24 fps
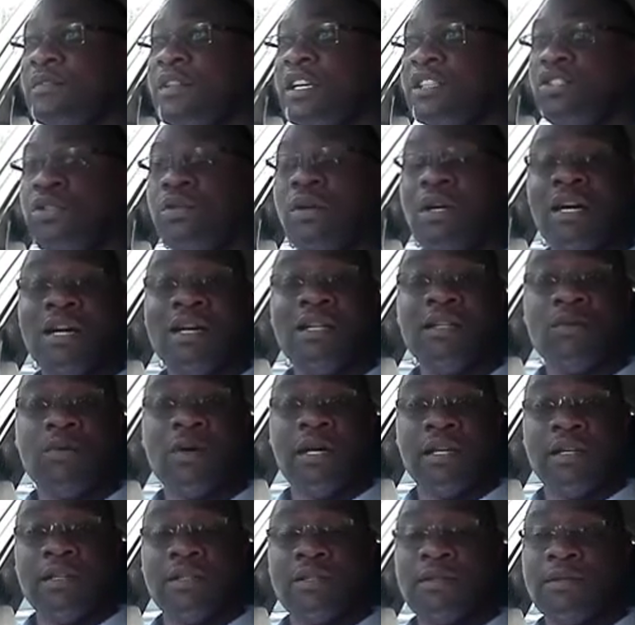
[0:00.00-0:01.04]
that you are
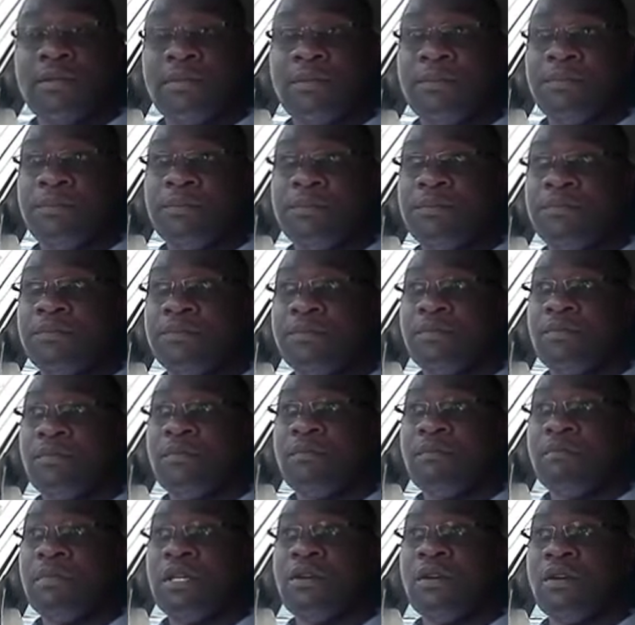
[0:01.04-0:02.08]
otherwise,
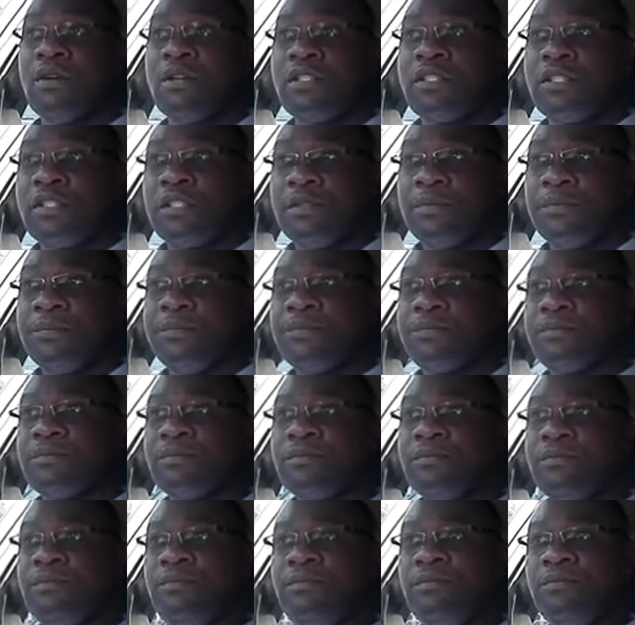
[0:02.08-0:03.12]
because
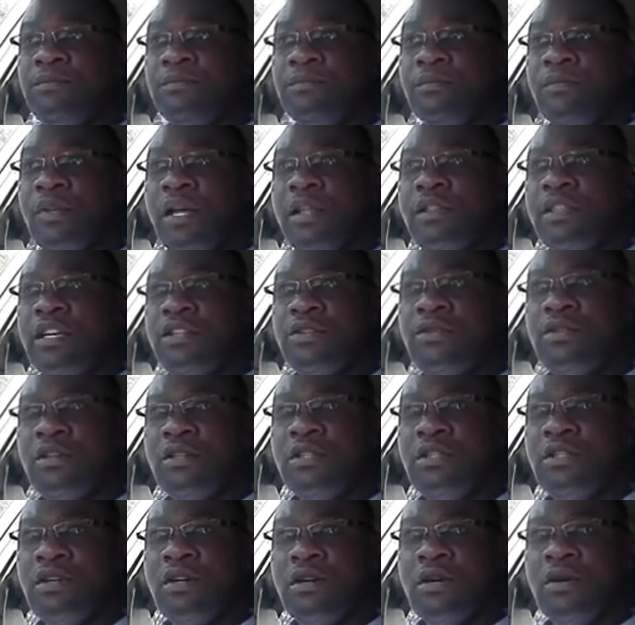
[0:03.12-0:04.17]
they do
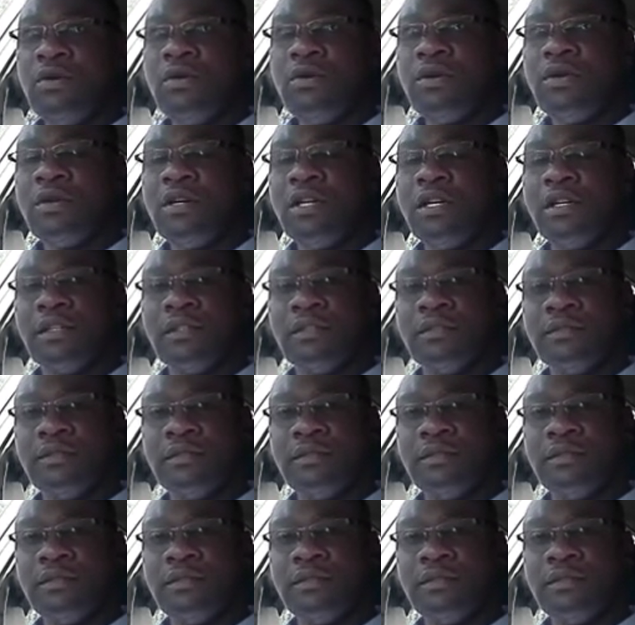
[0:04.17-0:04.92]
not know who you are.